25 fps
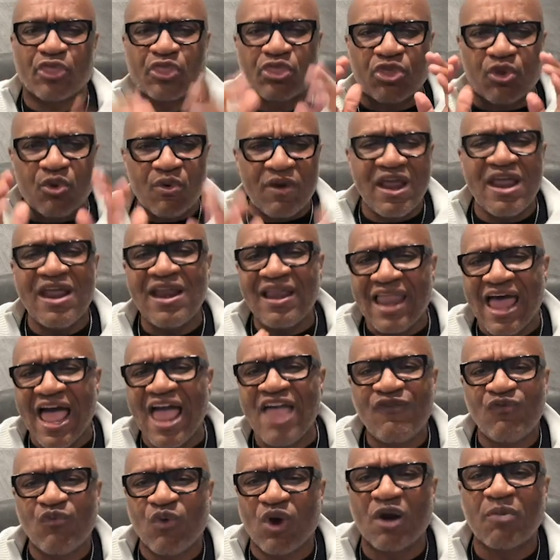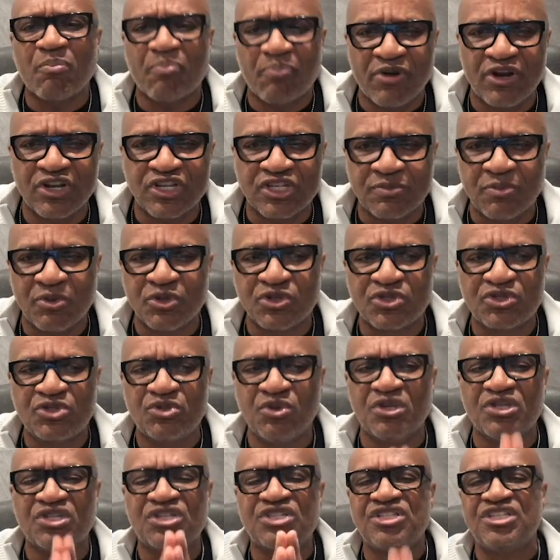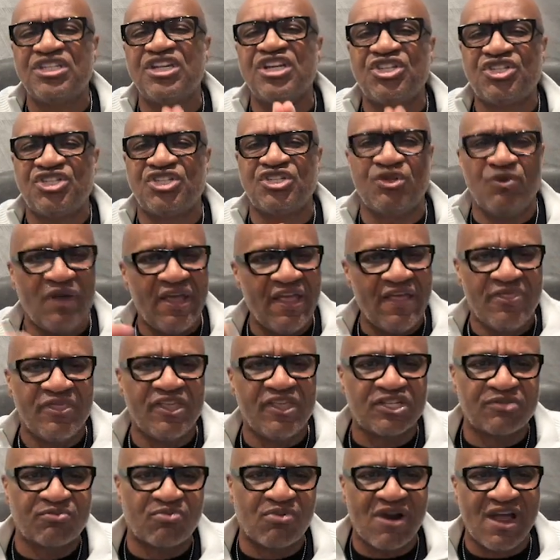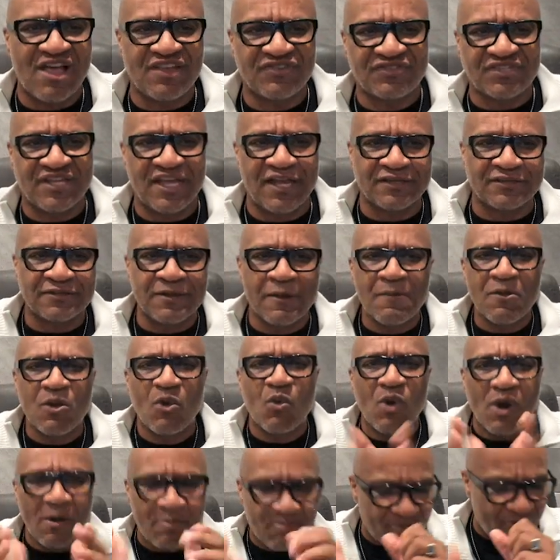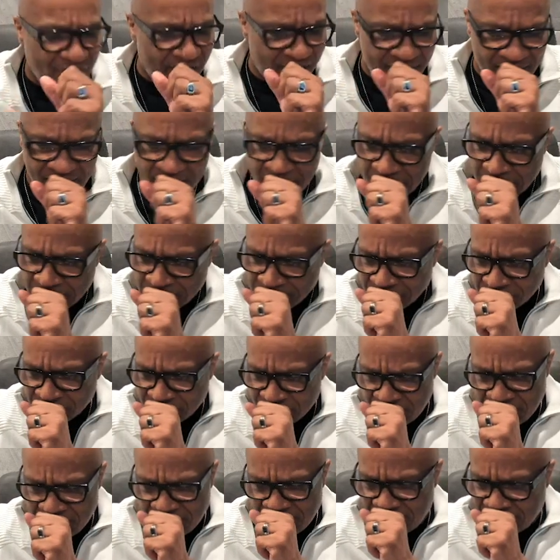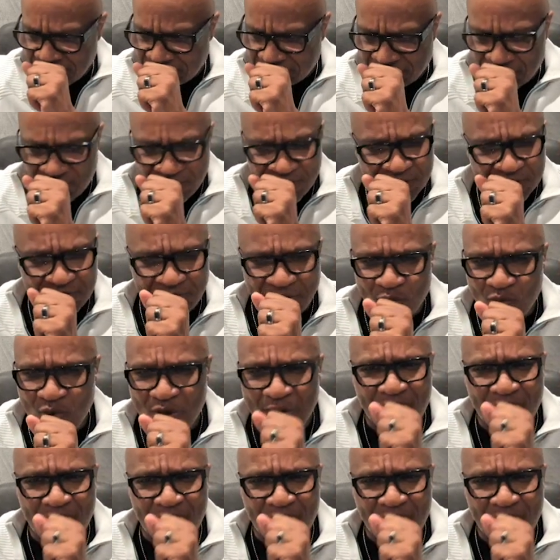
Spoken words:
Three life work principles to assist you in this process. What process? Excuse me.